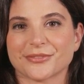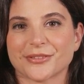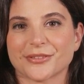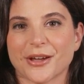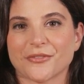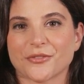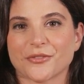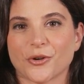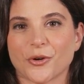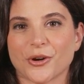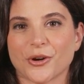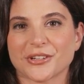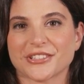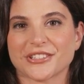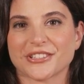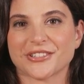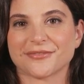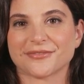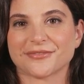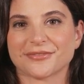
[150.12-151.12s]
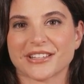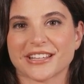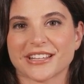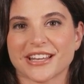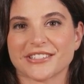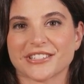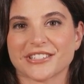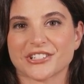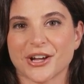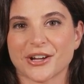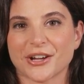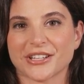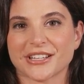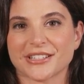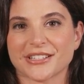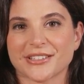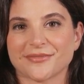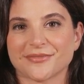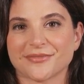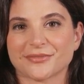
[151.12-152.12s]
Of course, to get
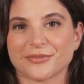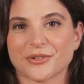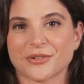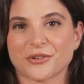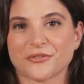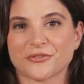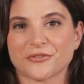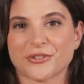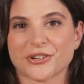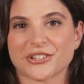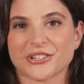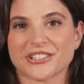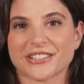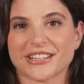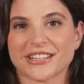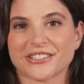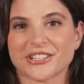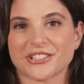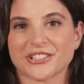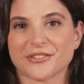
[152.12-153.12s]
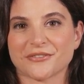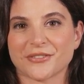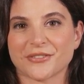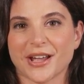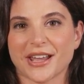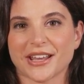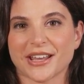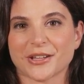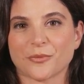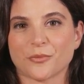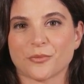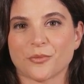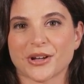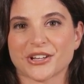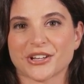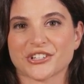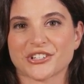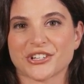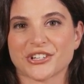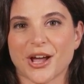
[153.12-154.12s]
started, you first need to define
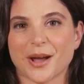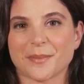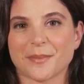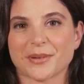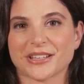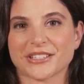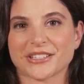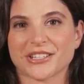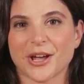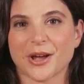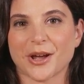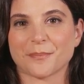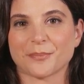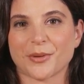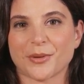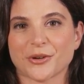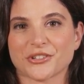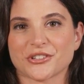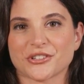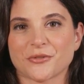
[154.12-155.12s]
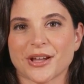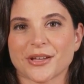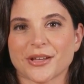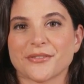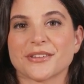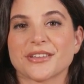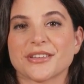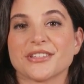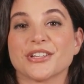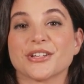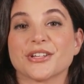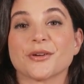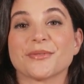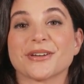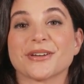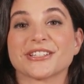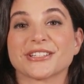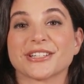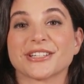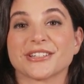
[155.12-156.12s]
which topics are most relevant to your
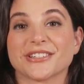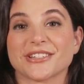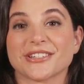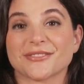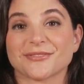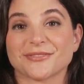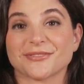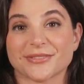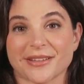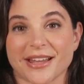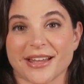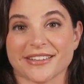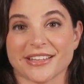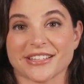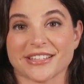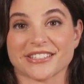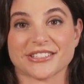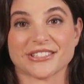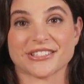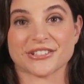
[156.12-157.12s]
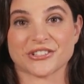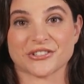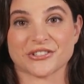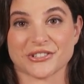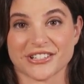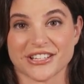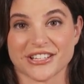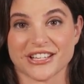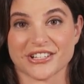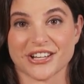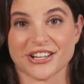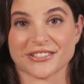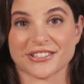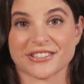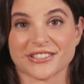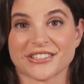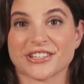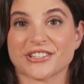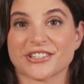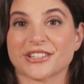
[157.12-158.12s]
business, and this is a strategic
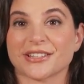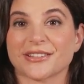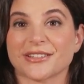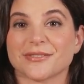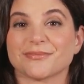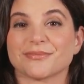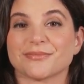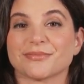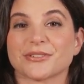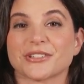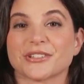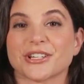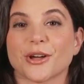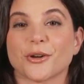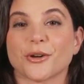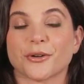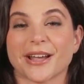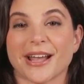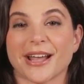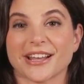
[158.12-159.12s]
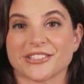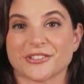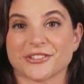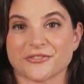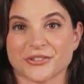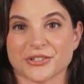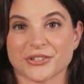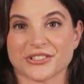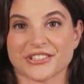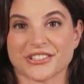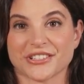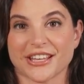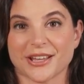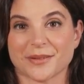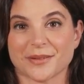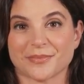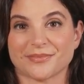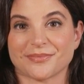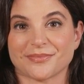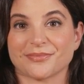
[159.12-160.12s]
decision. So, as a first
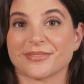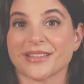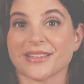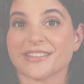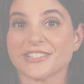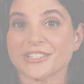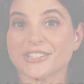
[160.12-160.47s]
tip, it's